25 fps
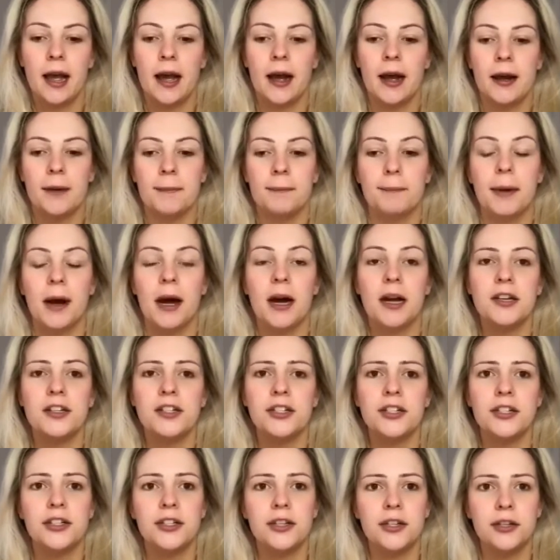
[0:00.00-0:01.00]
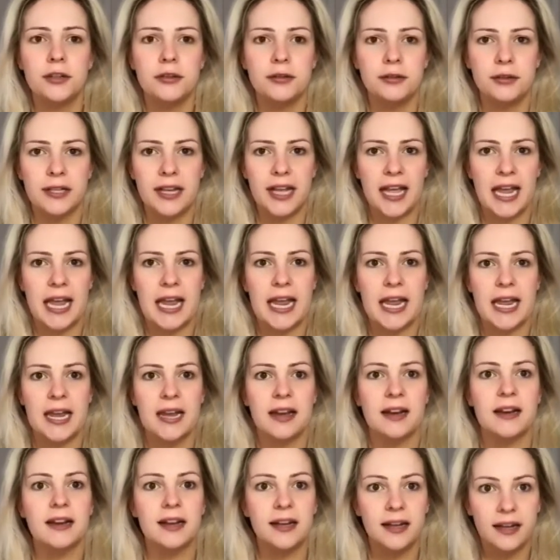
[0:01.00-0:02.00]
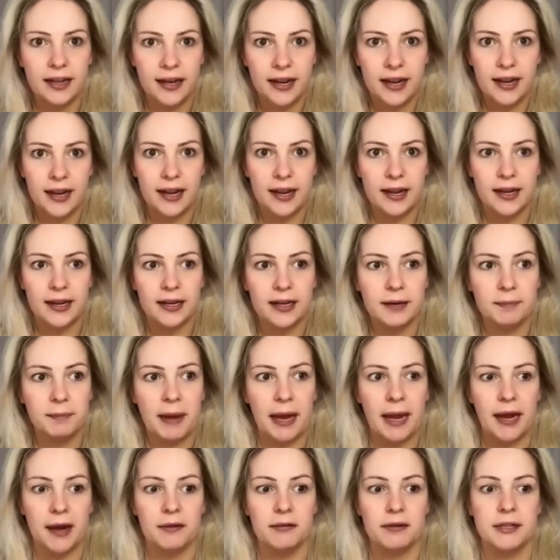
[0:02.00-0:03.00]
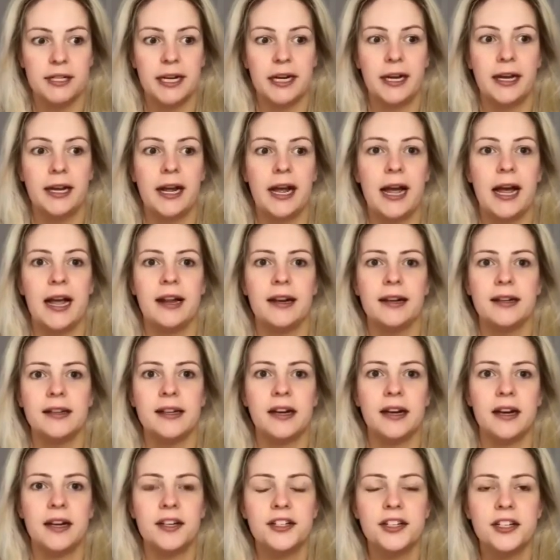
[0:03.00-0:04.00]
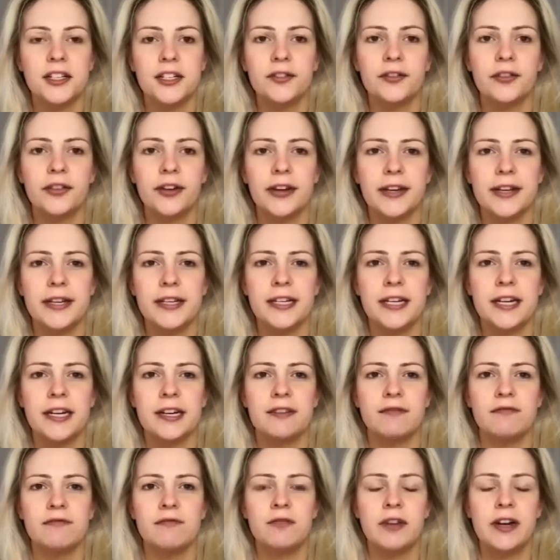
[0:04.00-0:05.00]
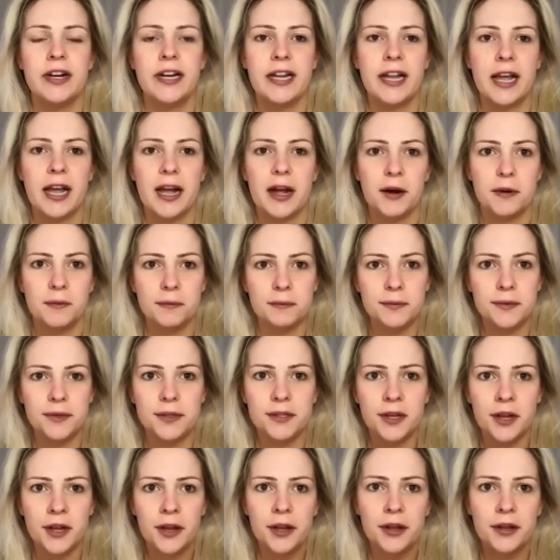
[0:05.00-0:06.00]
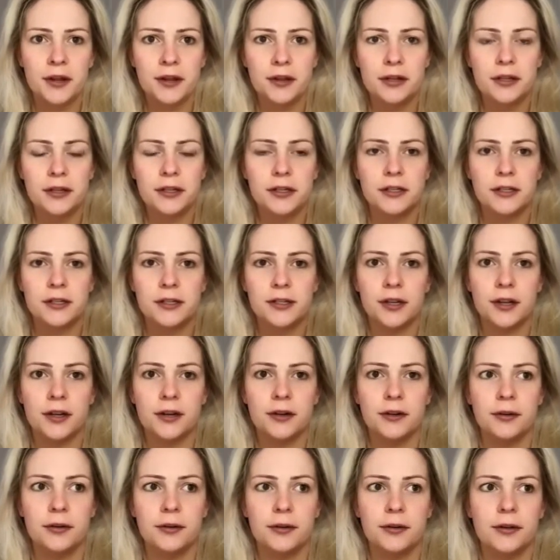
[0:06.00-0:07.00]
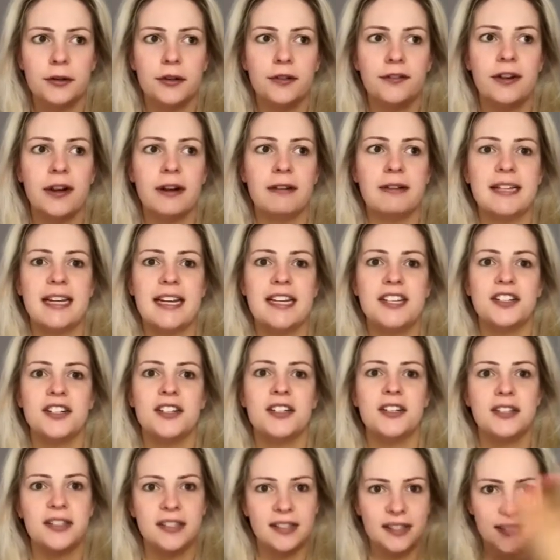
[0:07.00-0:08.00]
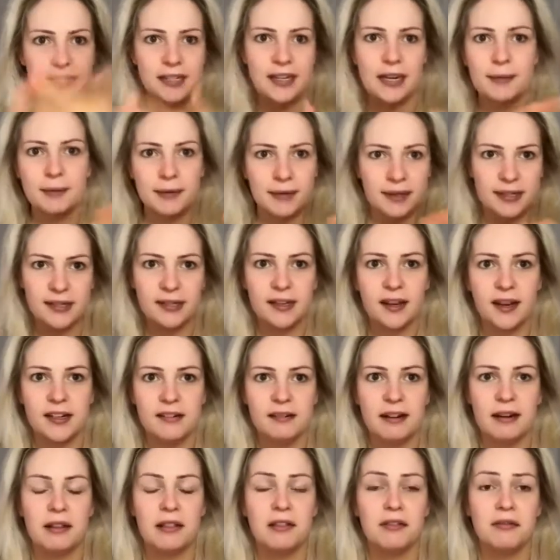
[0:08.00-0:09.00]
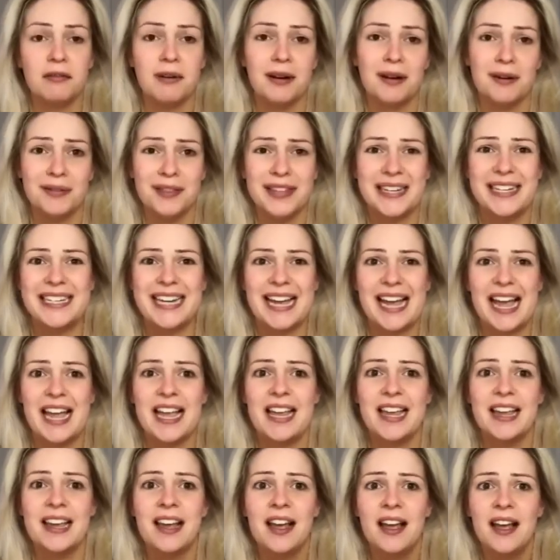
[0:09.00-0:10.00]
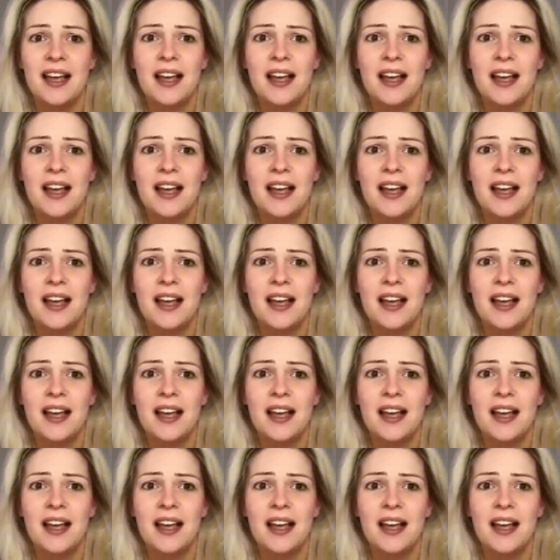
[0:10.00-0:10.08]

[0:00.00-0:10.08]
But I just use a clear powder, and I just find it really helps so the foundation doesn't slip and slide around throughout the day.